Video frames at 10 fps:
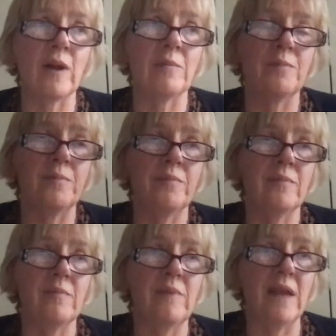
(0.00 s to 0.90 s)
um,
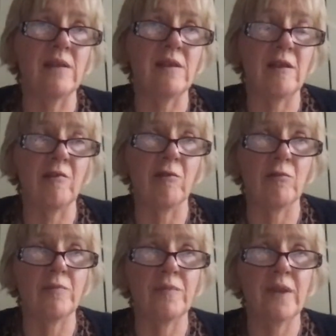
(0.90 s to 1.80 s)
net
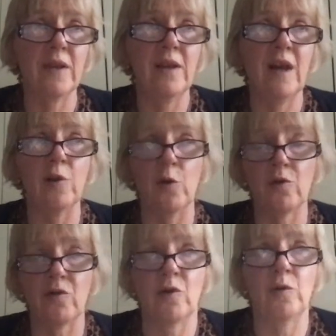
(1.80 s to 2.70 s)
zero, and
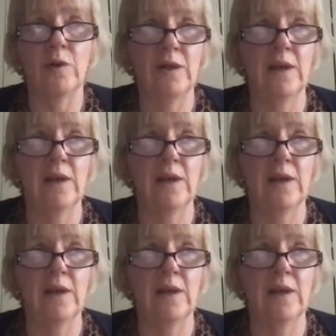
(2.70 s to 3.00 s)
also